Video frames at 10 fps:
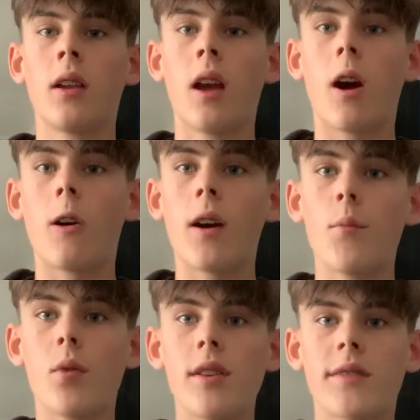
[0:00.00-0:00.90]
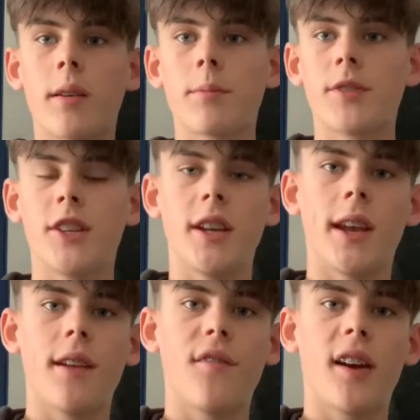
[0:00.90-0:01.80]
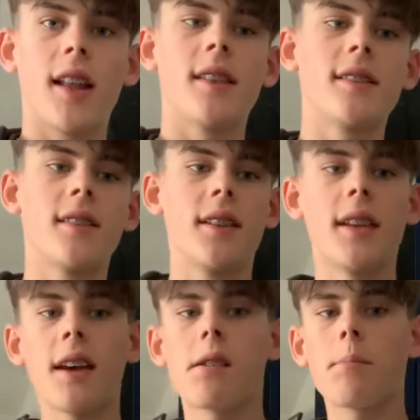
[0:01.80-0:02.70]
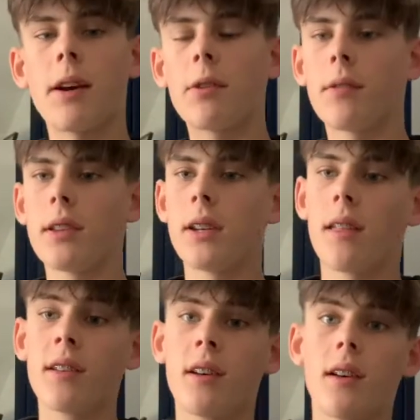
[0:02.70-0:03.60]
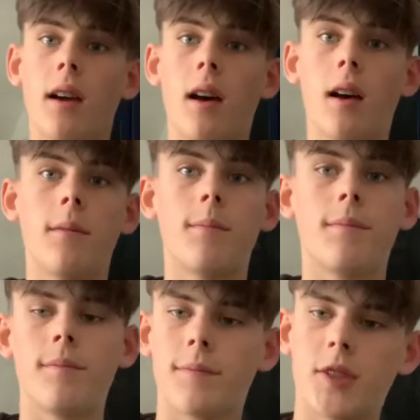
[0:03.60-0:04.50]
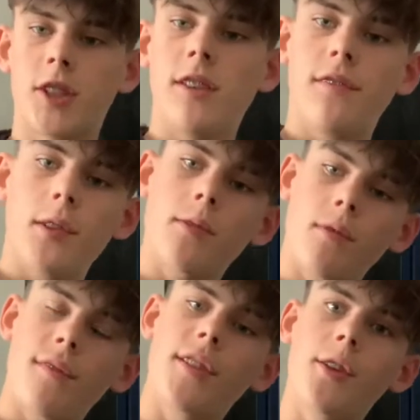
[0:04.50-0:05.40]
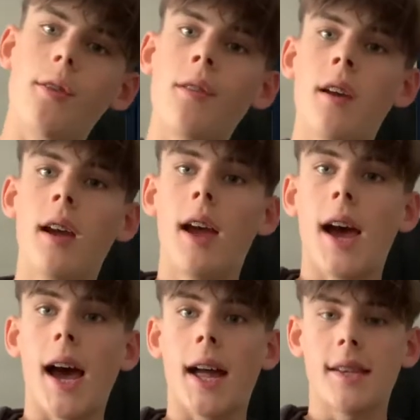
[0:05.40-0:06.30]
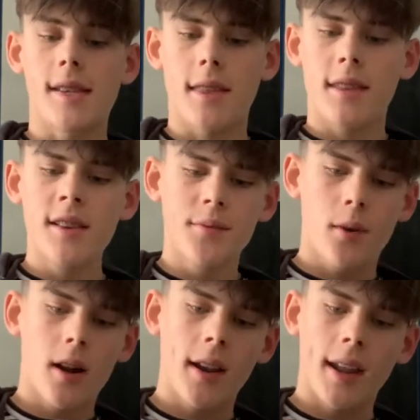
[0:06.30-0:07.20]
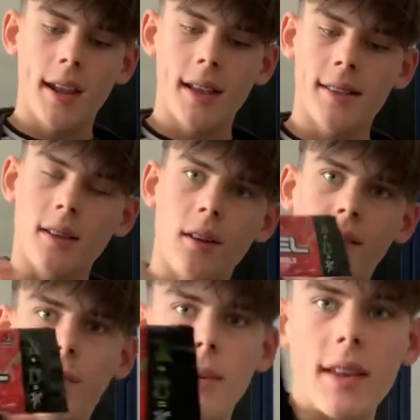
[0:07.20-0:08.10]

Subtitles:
Alright, what is up Gfuel fans? Today I'm back with another Gfuel review, and this one is going to be